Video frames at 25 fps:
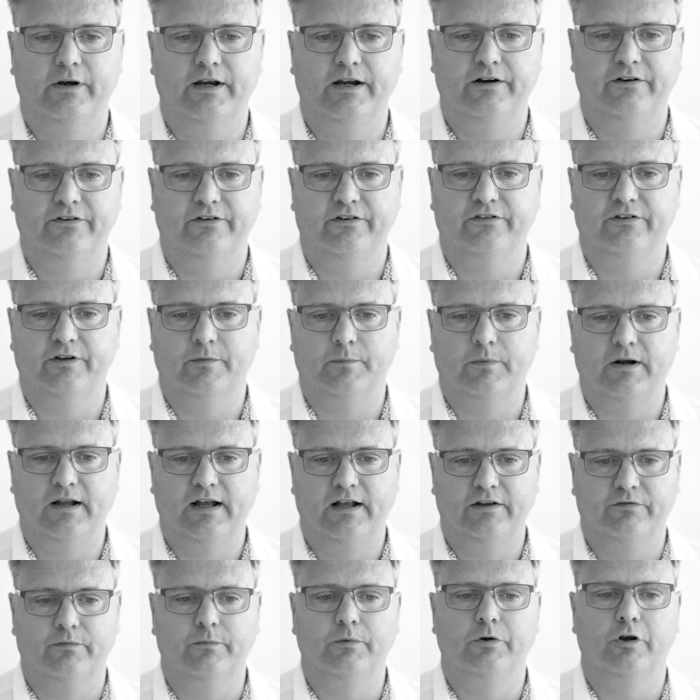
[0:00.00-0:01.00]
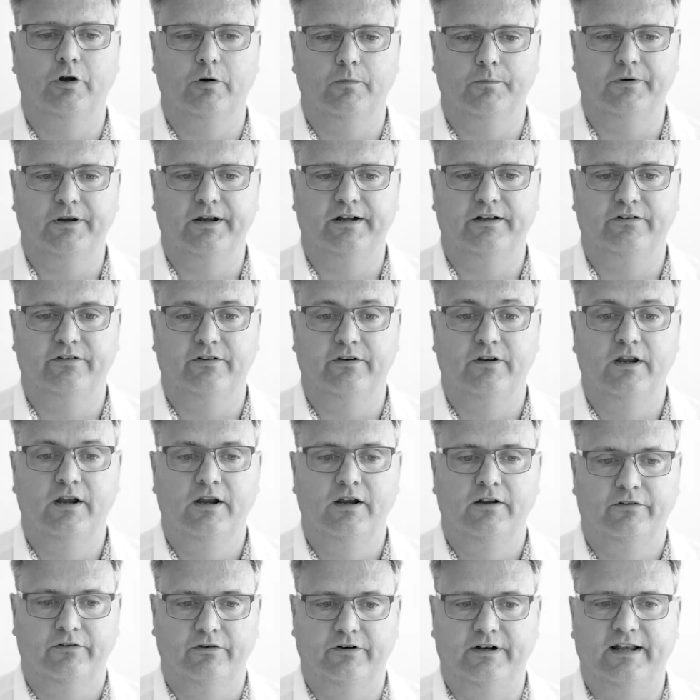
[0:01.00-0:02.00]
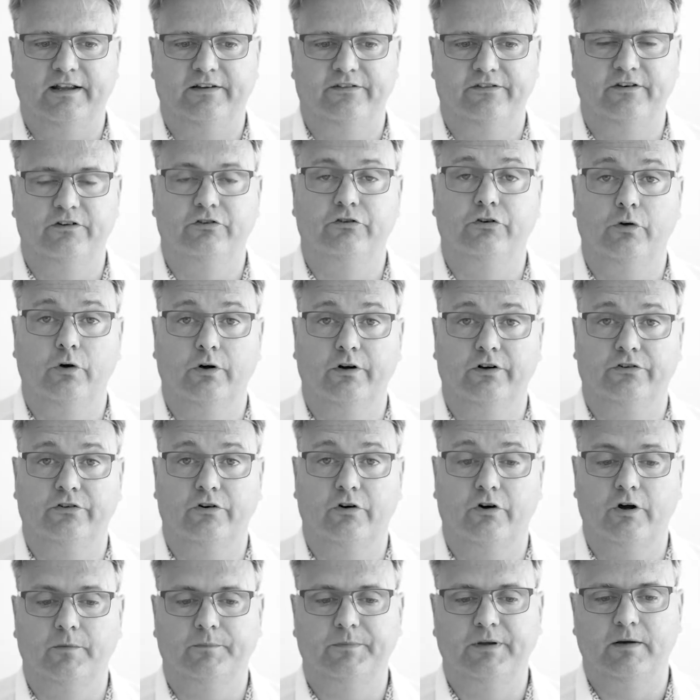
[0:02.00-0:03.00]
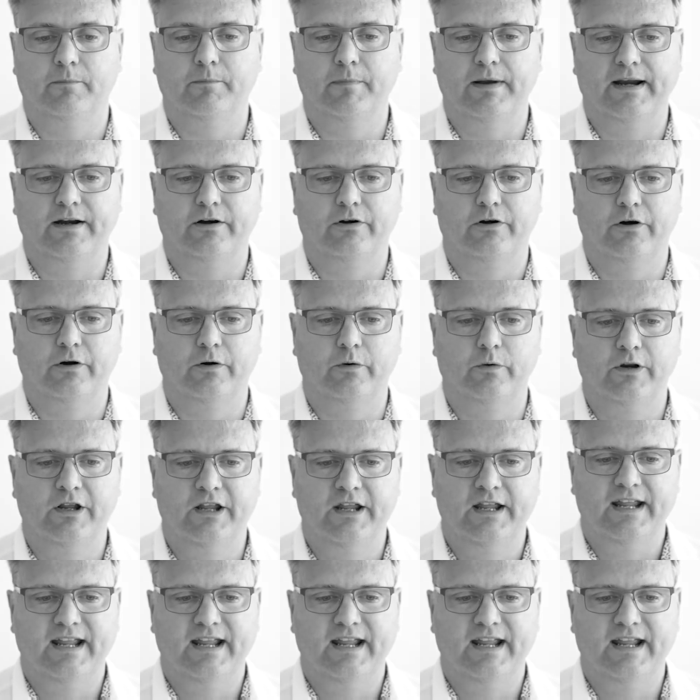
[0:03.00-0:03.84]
Here's a subclass from QObjects, so it has this Q_OBJECT macro.